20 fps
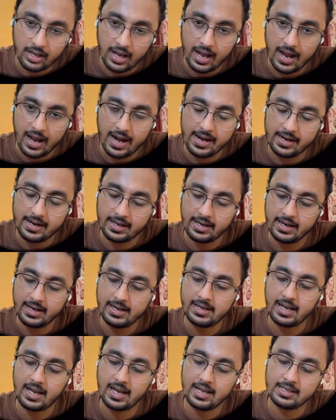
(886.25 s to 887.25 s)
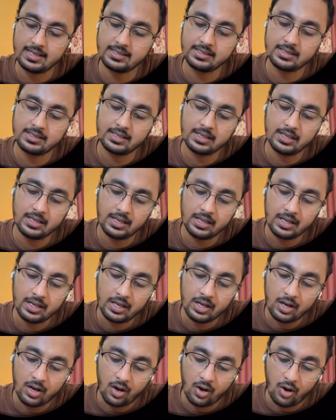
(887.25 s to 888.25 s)
And it has
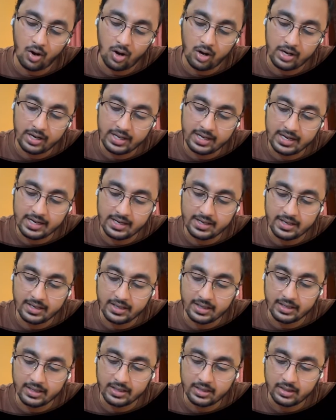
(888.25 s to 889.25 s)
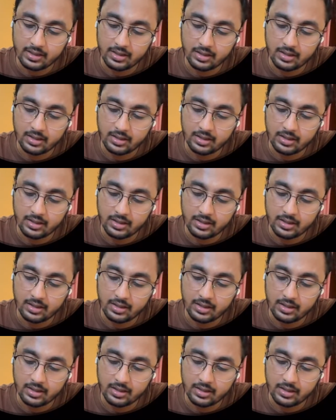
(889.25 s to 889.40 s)
order entity,